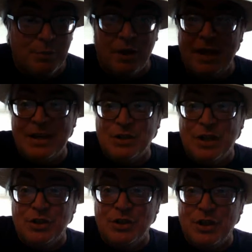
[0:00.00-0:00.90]
So, but
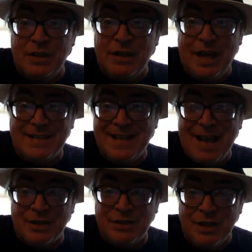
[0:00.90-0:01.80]
HHN
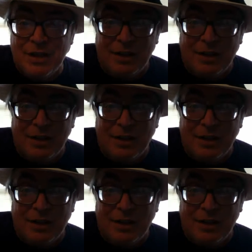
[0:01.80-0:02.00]
XX,